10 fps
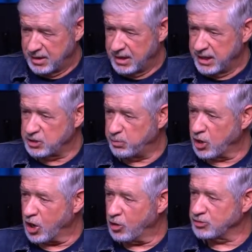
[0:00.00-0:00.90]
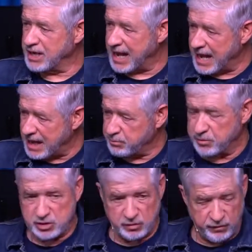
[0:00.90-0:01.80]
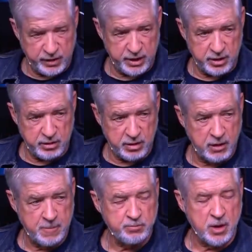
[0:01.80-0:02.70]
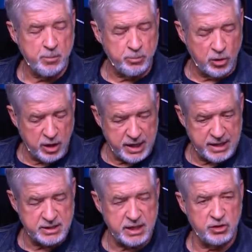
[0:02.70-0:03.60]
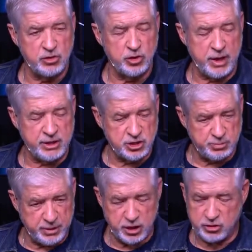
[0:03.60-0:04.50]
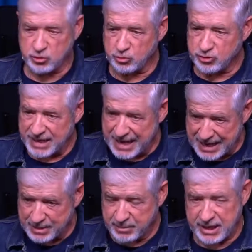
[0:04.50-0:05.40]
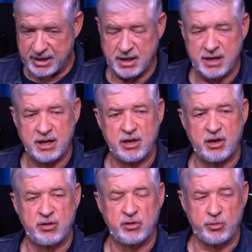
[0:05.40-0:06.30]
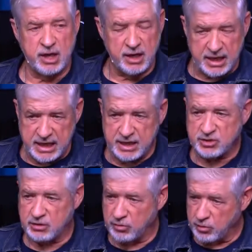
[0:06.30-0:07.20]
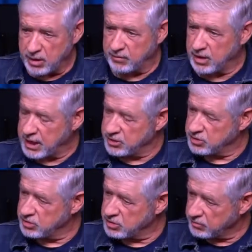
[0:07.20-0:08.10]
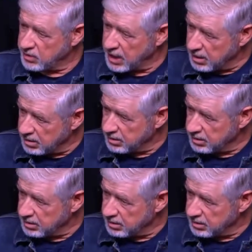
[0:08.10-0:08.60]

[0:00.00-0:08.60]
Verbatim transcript: It's because atmosphere brings into a spiritual timing the release of the revelations of God.